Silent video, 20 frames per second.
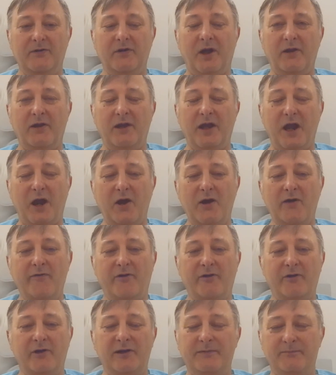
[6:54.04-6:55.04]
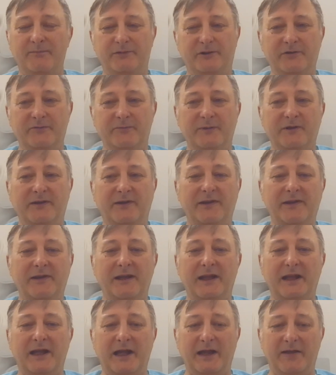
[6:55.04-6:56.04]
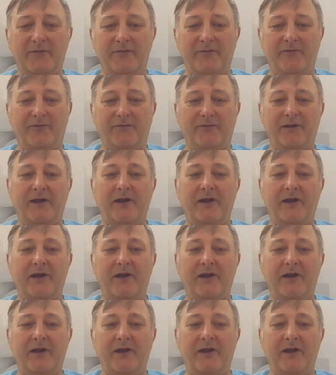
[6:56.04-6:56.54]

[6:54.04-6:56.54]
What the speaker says: the overall improvement in your life.